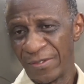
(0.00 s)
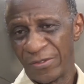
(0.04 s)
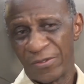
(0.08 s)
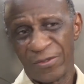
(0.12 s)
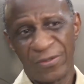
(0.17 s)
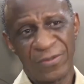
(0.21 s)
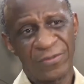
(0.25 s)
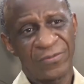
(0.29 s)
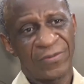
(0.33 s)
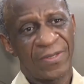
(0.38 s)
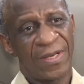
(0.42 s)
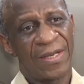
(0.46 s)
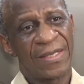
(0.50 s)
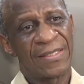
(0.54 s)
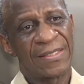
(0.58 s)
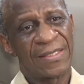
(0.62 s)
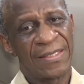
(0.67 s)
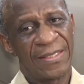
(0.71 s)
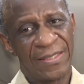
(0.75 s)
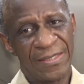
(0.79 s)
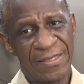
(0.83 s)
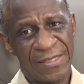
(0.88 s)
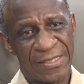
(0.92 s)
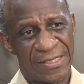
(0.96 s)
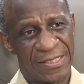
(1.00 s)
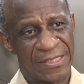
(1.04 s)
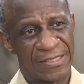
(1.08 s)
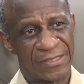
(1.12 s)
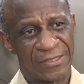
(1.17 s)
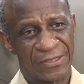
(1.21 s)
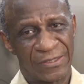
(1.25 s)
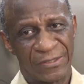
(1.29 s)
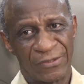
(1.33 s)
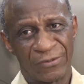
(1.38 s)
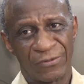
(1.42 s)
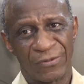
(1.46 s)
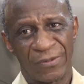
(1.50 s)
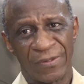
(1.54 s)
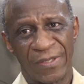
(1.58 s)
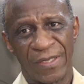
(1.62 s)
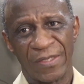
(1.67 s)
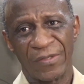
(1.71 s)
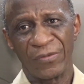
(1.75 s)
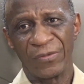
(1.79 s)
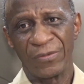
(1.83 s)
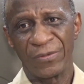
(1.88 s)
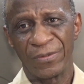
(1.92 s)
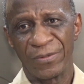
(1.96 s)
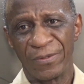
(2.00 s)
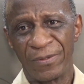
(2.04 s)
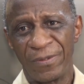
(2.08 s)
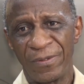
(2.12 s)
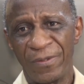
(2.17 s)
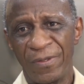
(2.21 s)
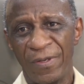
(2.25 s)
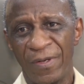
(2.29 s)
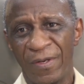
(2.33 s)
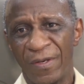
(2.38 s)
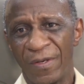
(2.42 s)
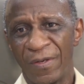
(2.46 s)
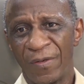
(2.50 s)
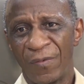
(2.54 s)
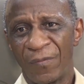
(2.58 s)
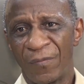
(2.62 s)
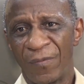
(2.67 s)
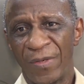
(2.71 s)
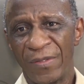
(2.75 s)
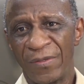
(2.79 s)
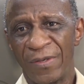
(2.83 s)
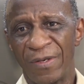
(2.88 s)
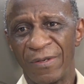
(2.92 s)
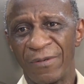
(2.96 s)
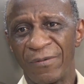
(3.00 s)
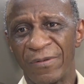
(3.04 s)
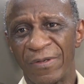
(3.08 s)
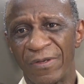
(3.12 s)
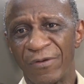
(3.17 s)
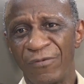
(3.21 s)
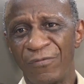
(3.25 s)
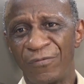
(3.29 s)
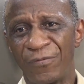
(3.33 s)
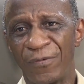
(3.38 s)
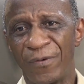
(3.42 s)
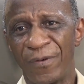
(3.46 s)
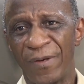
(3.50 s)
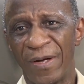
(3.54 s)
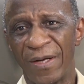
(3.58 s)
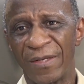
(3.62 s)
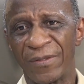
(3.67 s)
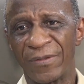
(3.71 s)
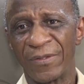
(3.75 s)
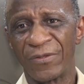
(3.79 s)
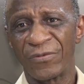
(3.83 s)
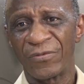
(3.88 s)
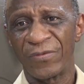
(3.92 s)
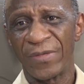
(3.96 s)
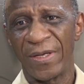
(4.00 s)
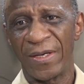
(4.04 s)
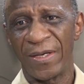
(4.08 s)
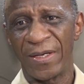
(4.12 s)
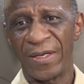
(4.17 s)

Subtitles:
Those are the in things, so that you go, what you are looking for are those,